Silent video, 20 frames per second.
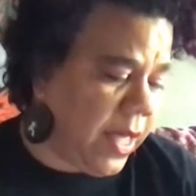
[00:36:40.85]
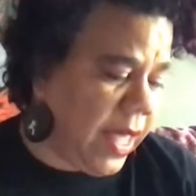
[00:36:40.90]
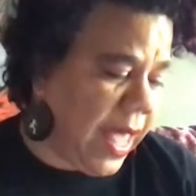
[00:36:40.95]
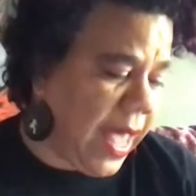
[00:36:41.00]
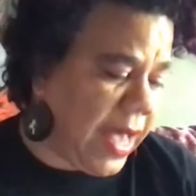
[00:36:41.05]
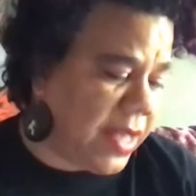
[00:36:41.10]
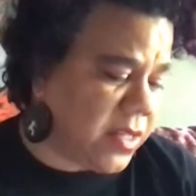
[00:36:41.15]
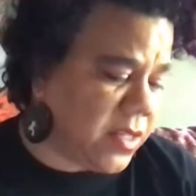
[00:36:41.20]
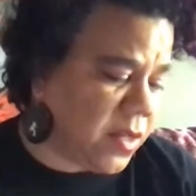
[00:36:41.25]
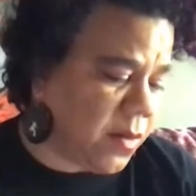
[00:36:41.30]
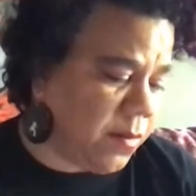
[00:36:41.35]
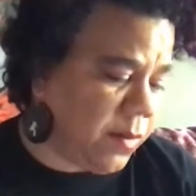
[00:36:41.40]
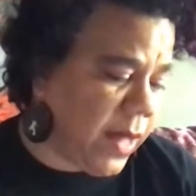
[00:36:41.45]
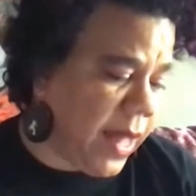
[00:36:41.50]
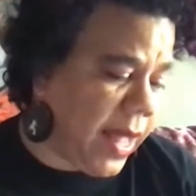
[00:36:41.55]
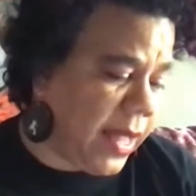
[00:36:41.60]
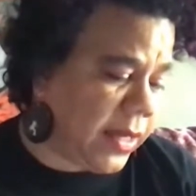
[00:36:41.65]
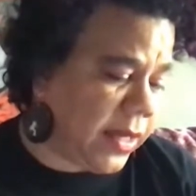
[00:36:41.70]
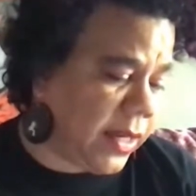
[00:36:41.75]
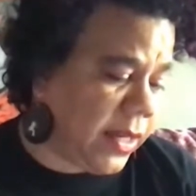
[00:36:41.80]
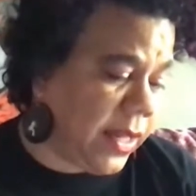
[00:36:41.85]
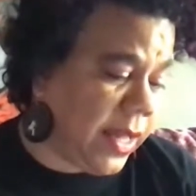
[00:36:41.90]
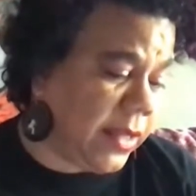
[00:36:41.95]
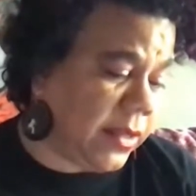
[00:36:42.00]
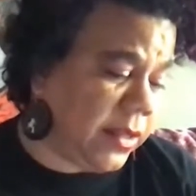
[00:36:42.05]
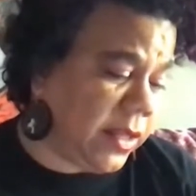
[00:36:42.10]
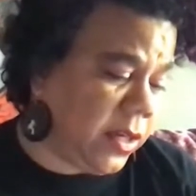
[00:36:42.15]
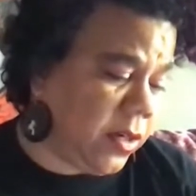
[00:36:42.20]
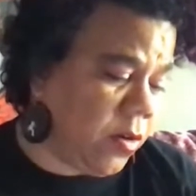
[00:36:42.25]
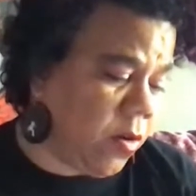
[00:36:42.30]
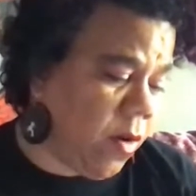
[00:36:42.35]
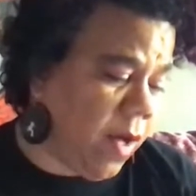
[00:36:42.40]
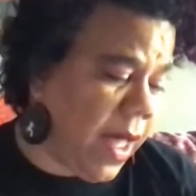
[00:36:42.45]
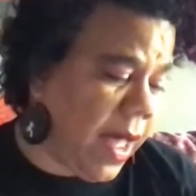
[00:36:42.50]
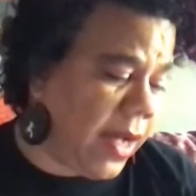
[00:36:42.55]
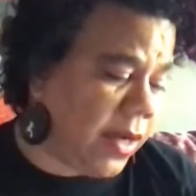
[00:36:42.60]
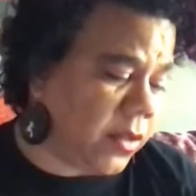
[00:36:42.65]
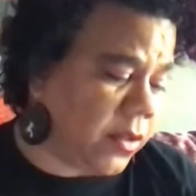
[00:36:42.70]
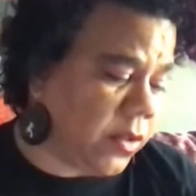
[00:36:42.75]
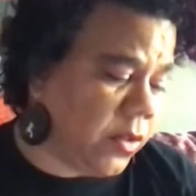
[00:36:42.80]
as the Black and Latino
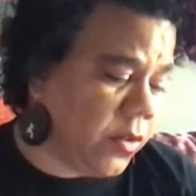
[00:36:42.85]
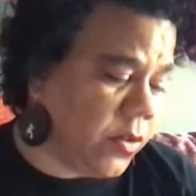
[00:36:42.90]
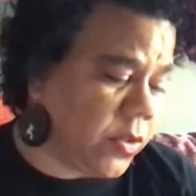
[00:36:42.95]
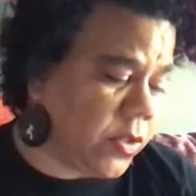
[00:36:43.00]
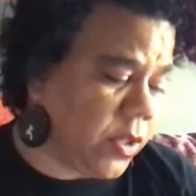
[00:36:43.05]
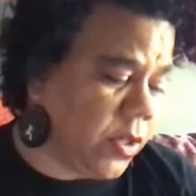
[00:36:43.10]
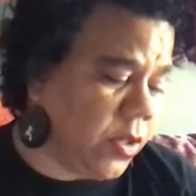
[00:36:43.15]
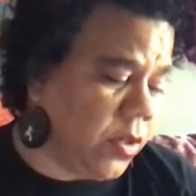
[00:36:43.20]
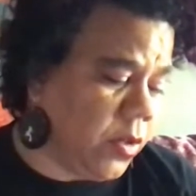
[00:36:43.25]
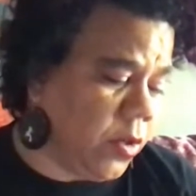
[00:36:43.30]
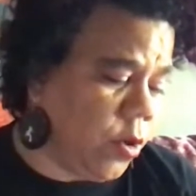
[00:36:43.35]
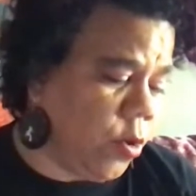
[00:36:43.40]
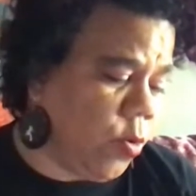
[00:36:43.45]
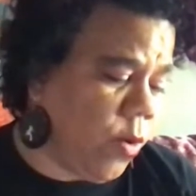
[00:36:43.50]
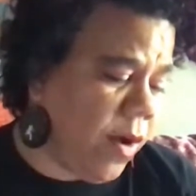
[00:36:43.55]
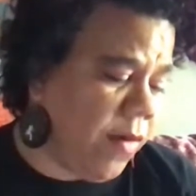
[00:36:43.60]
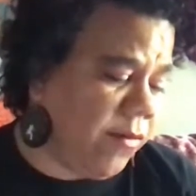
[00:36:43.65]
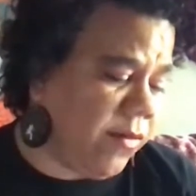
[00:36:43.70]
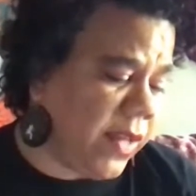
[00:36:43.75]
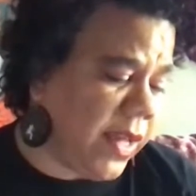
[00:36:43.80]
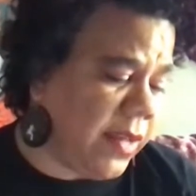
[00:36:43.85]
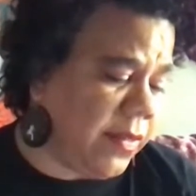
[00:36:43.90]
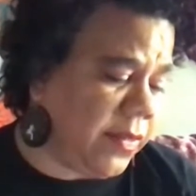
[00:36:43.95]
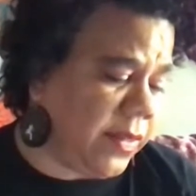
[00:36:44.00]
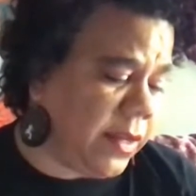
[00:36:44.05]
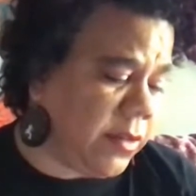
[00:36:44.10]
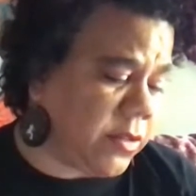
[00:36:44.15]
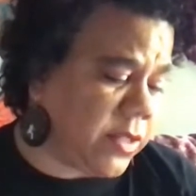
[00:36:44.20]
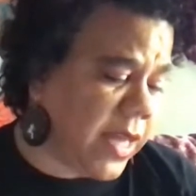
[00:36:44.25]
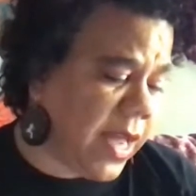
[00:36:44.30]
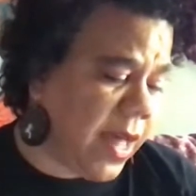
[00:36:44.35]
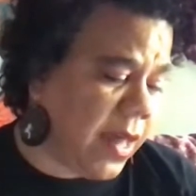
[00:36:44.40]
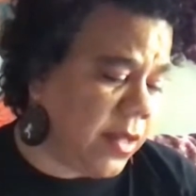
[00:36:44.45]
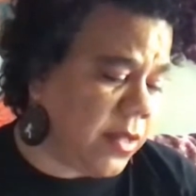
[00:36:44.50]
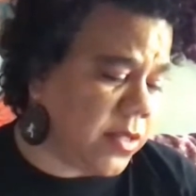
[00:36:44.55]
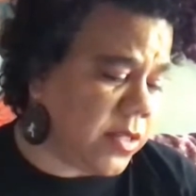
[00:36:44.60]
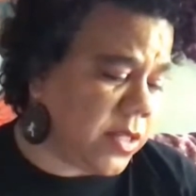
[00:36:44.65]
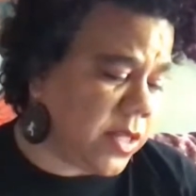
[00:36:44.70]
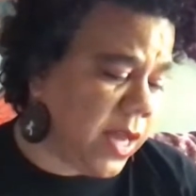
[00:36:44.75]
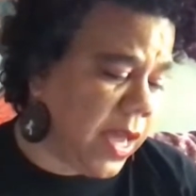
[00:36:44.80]
actors who have lent their
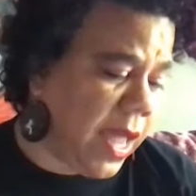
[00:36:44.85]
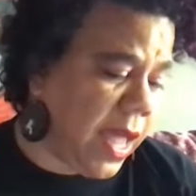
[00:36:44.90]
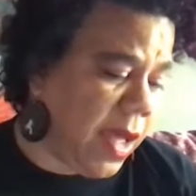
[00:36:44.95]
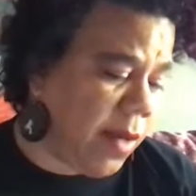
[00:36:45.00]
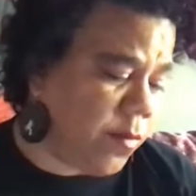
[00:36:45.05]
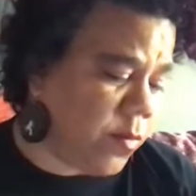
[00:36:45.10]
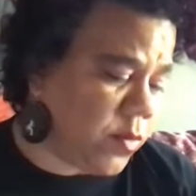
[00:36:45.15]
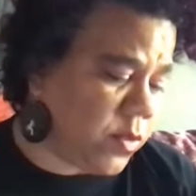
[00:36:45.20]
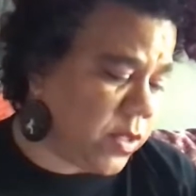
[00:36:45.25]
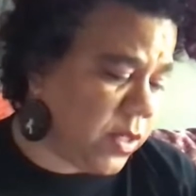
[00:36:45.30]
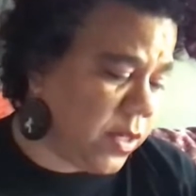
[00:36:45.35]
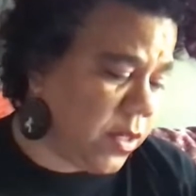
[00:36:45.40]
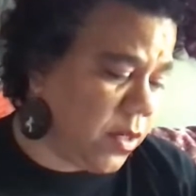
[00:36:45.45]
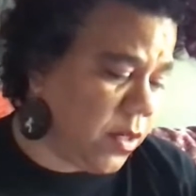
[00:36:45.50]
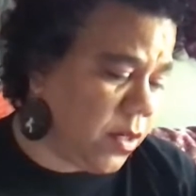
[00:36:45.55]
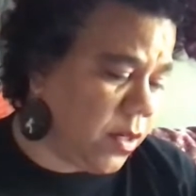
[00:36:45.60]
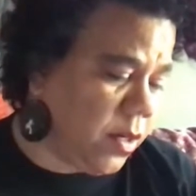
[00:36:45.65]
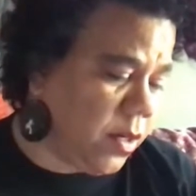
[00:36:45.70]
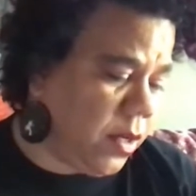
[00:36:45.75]
talents to Hamilton.